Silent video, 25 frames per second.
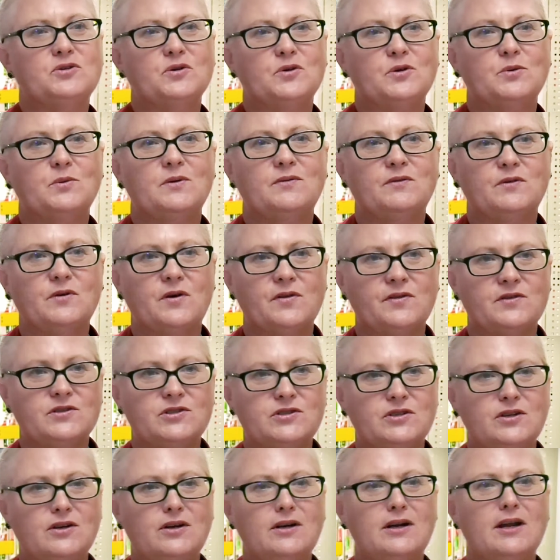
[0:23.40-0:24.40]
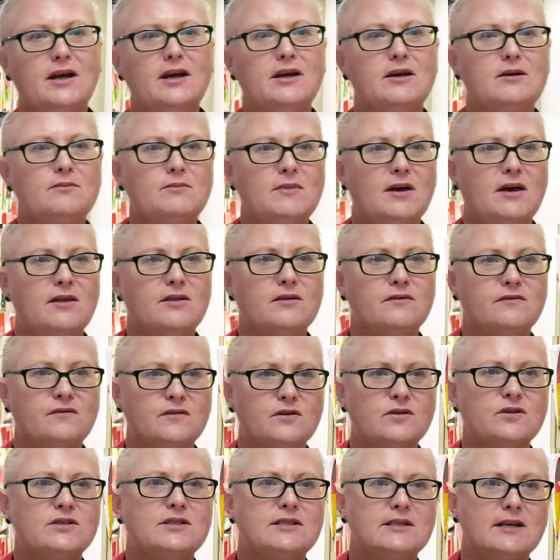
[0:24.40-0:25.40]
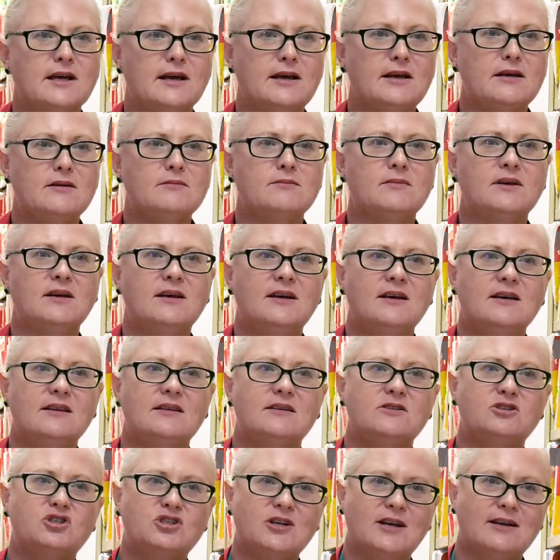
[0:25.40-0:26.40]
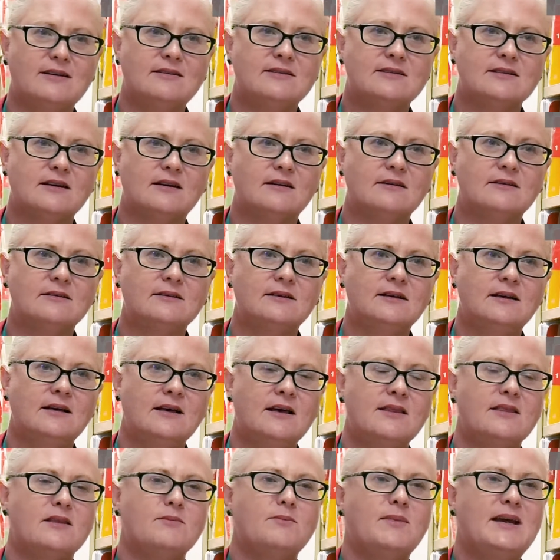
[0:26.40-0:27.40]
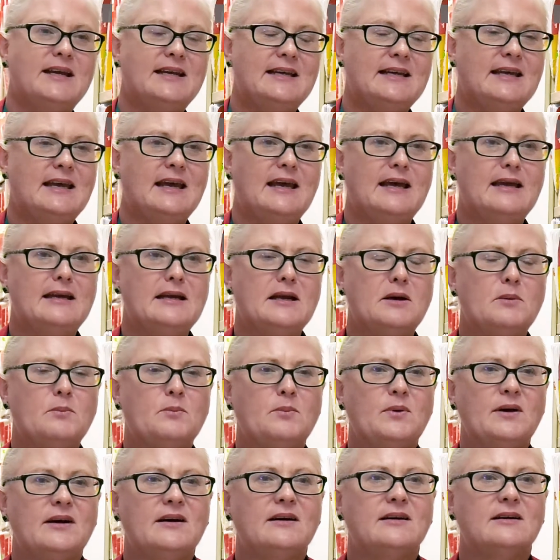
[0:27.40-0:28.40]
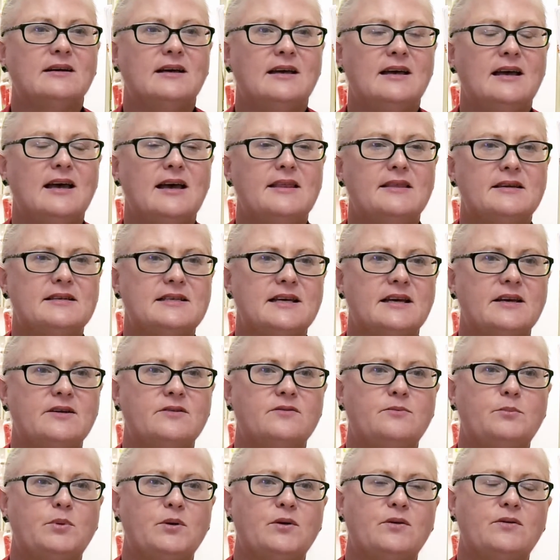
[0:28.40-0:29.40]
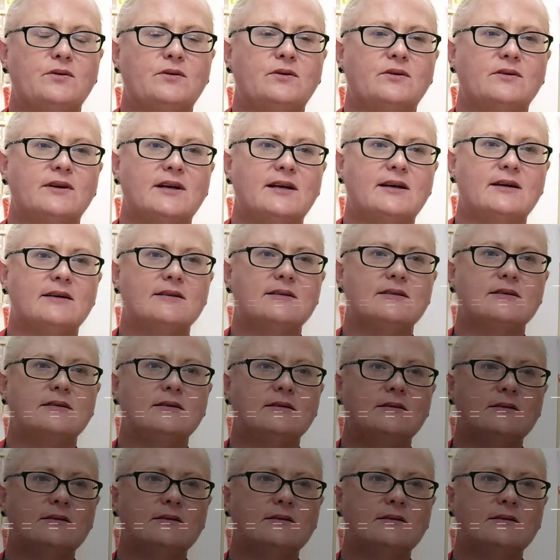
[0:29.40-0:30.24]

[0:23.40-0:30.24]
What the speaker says: sure that we've got the surname and the first name, the gender, the Medicare number and the date of birth correct.